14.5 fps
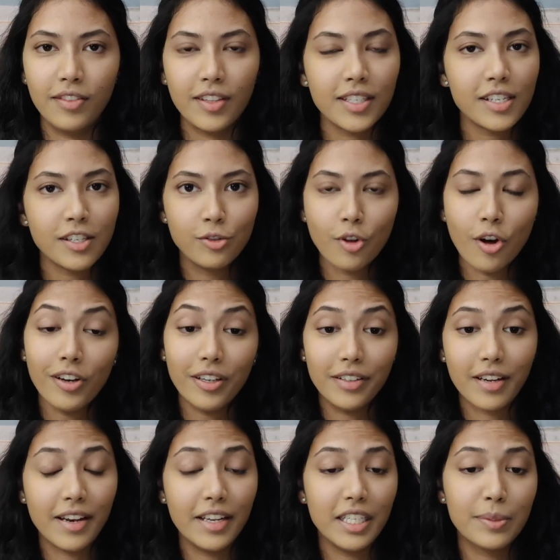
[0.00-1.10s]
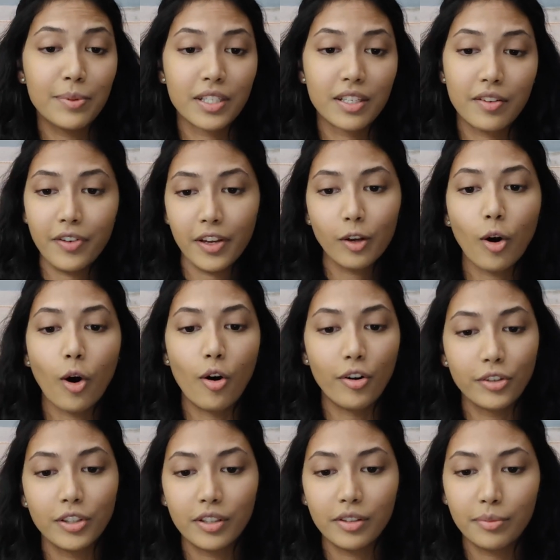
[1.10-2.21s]
This is not in any specific
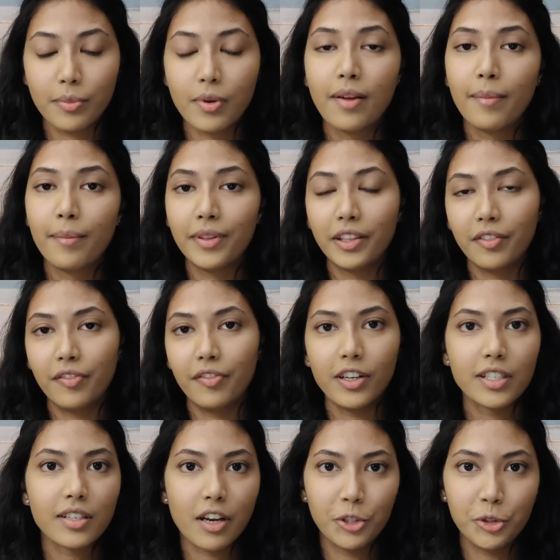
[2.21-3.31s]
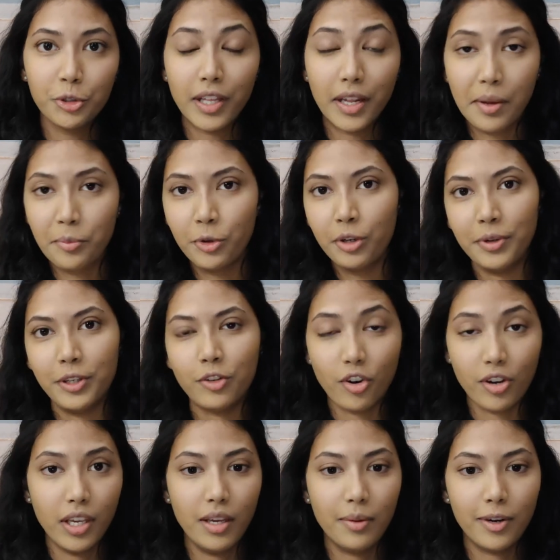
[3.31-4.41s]
order, but the first country that I'm going to be
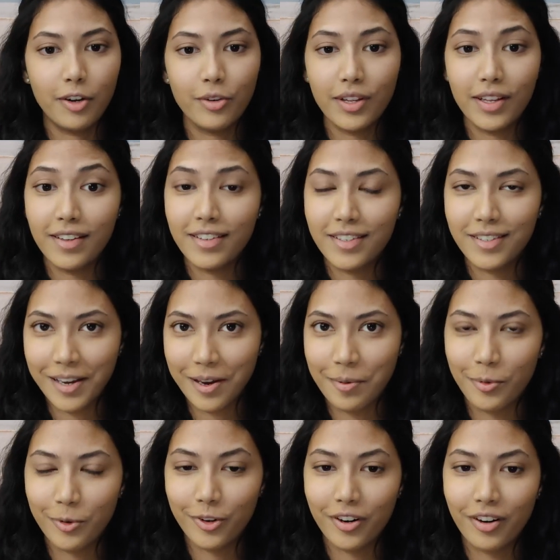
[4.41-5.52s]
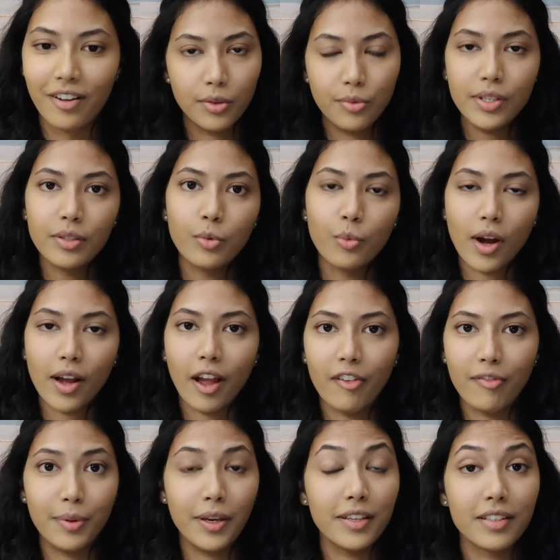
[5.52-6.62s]
talking about is Singapore. The reason why
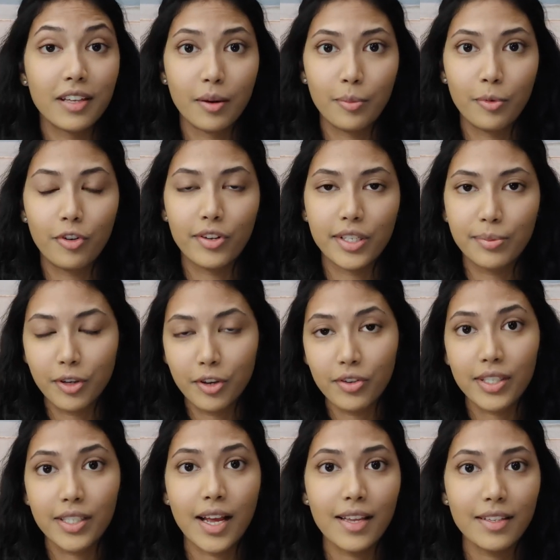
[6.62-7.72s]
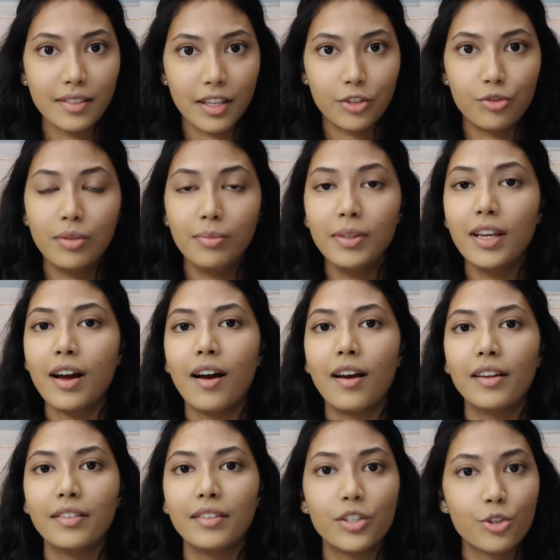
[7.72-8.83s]
I've picked Singapore is because it has an extremely
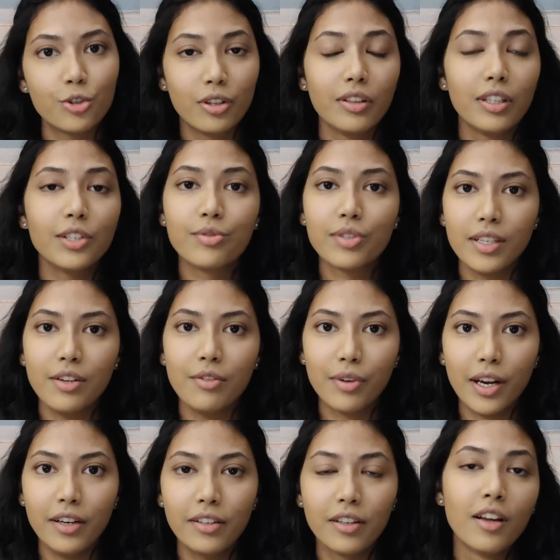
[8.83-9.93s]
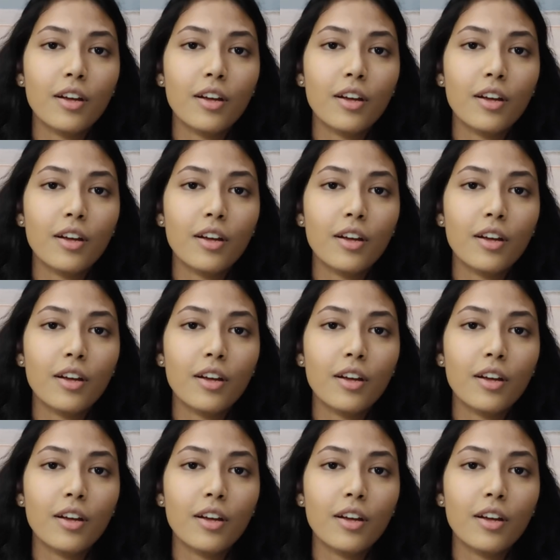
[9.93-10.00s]
high digital literacy rate,